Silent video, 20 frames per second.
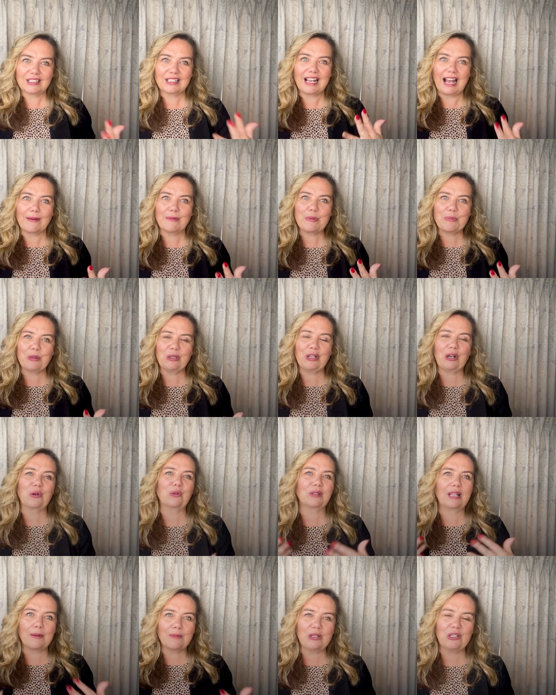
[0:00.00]
comment below,
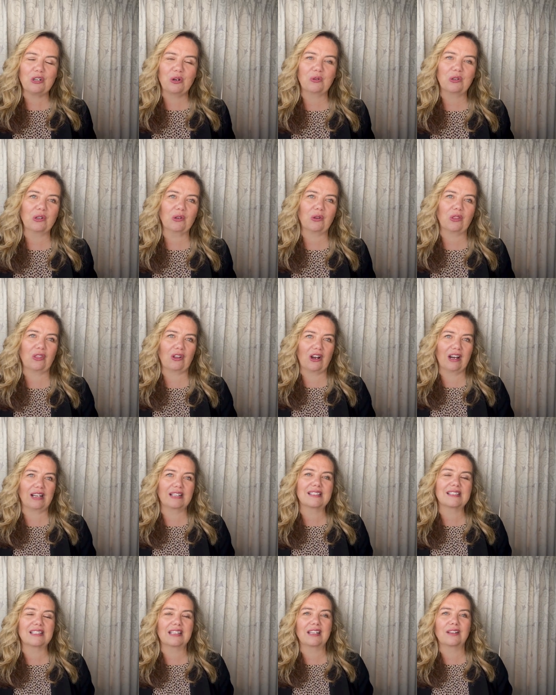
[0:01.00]
let me know your
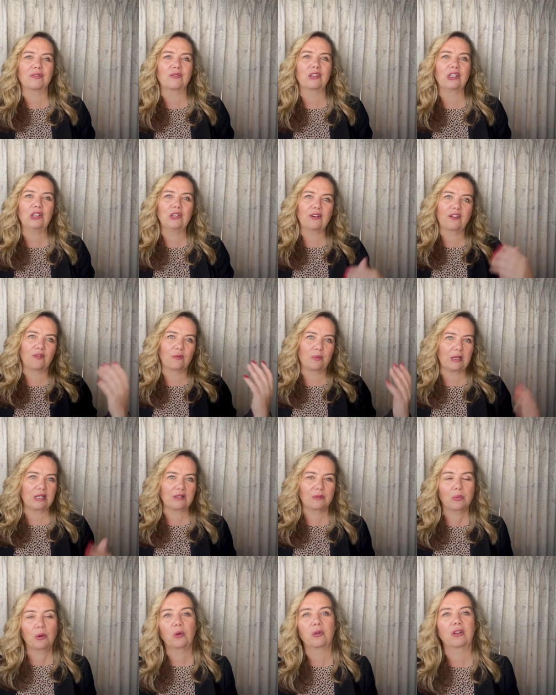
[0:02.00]
thoughts if you have been to
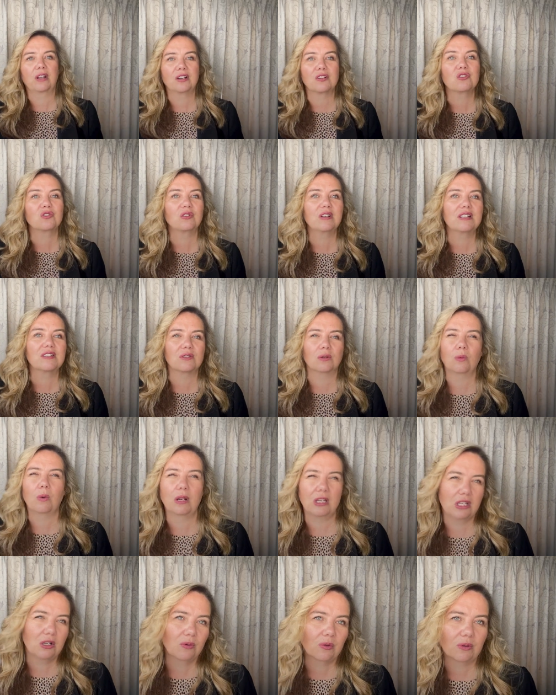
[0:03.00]
both countries or
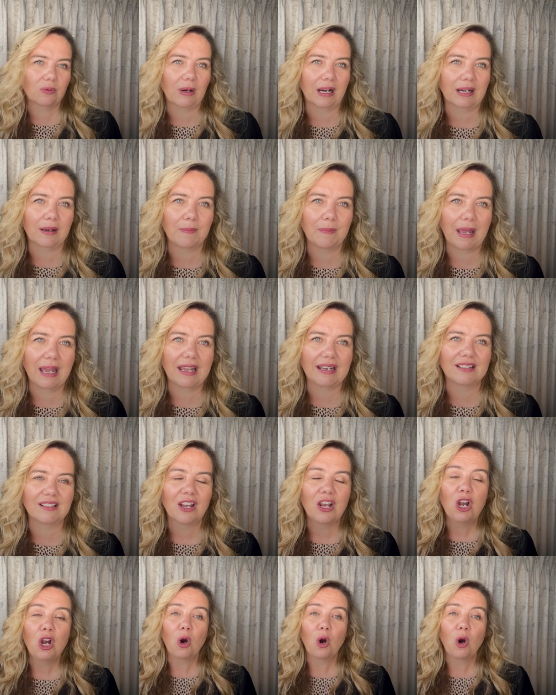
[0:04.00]
what you would recommend,